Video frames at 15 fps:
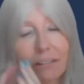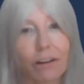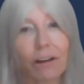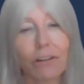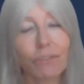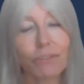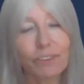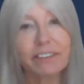
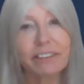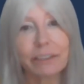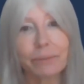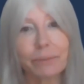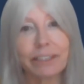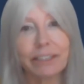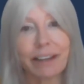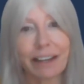obviously
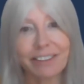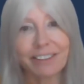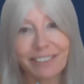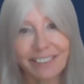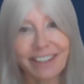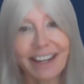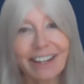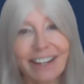we
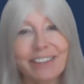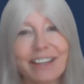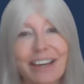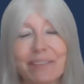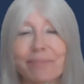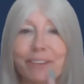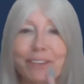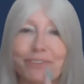understand that,
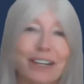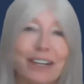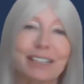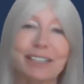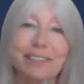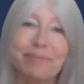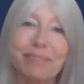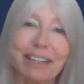but the fact
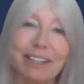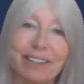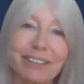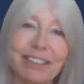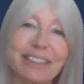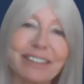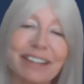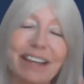of the matter
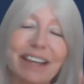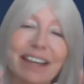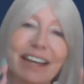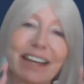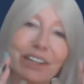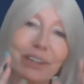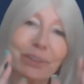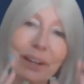is,
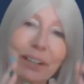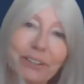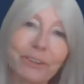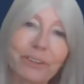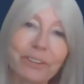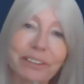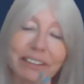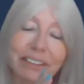you are
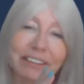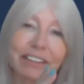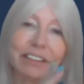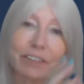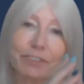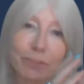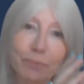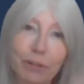not, like,
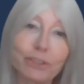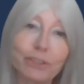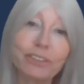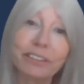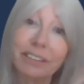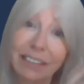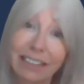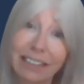if
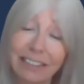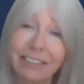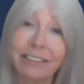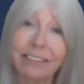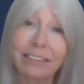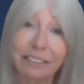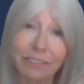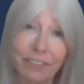
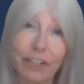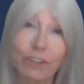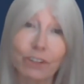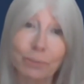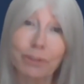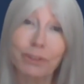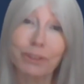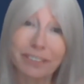the older
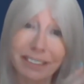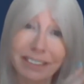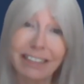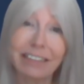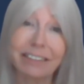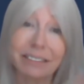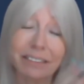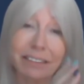person
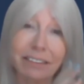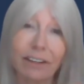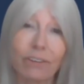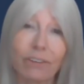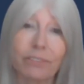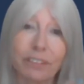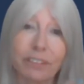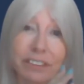isn't
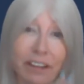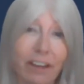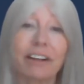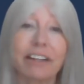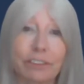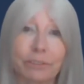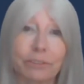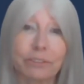on the
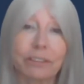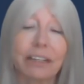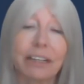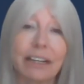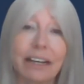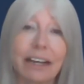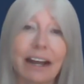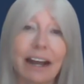title,
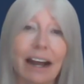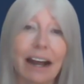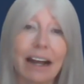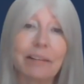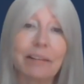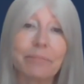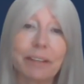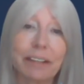
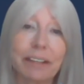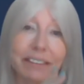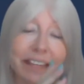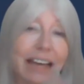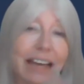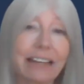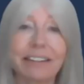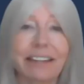
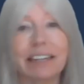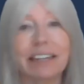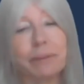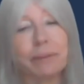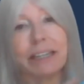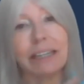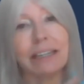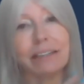that can
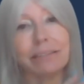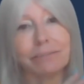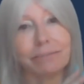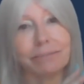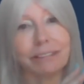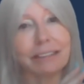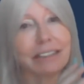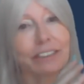be
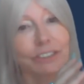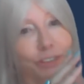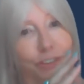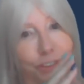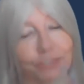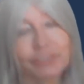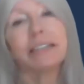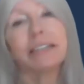
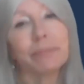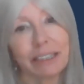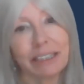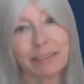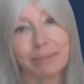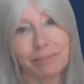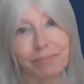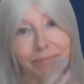
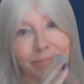extremely